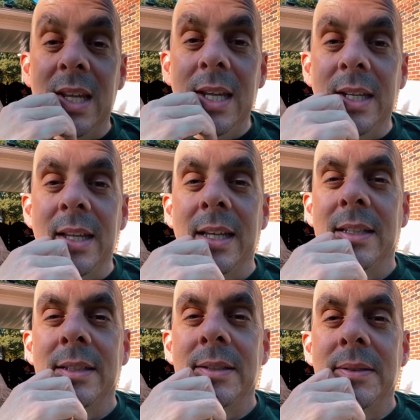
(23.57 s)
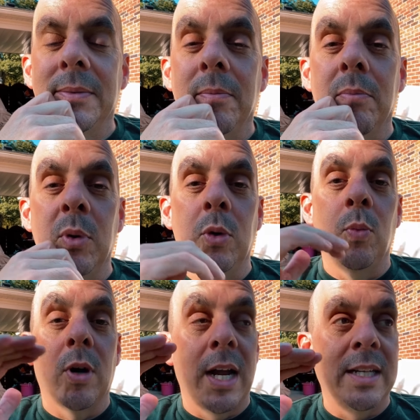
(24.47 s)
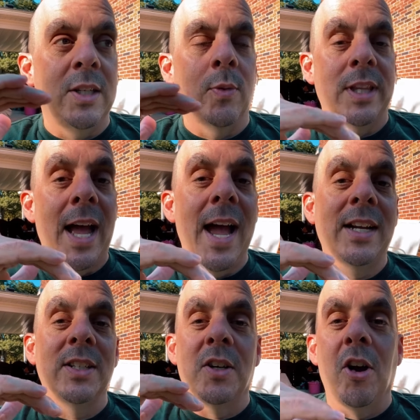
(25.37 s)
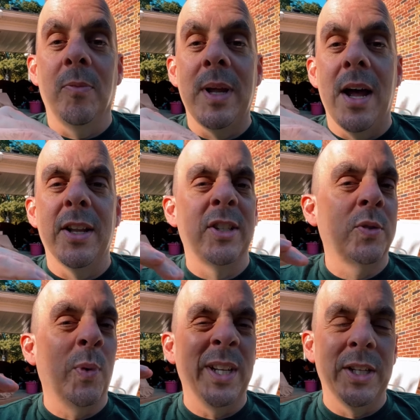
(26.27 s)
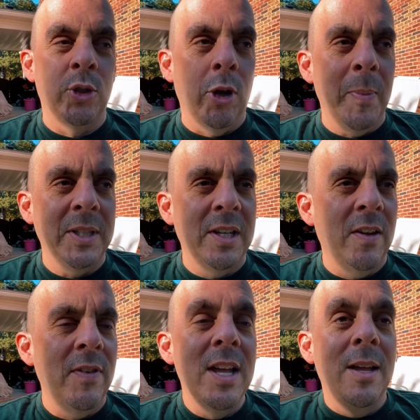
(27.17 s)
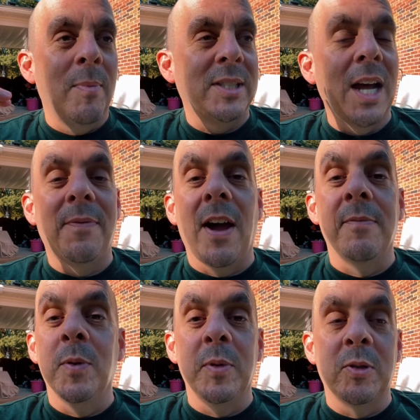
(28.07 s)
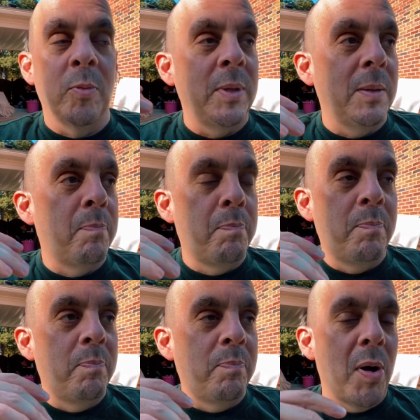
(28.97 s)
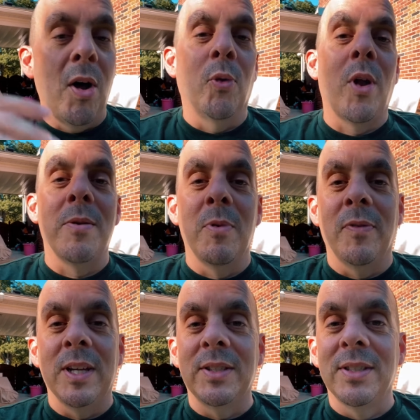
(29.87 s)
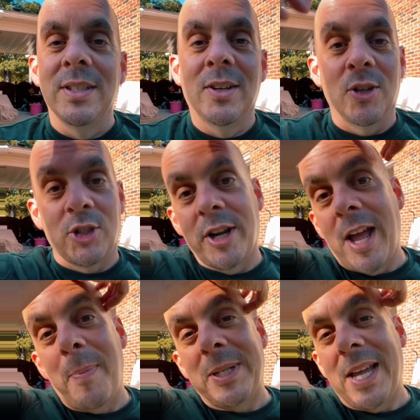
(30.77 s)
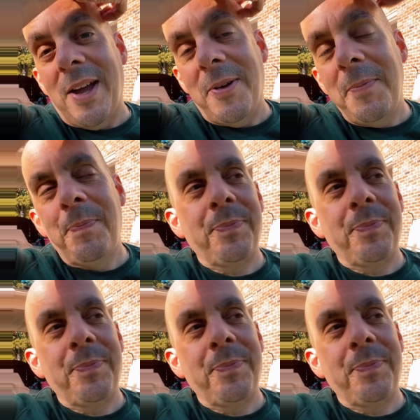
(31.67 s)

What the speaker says: in like a mood where I need to relax and calm down and just want to enjoy myself, my top five movies will be Paul Rudd movies or Judd Apatow.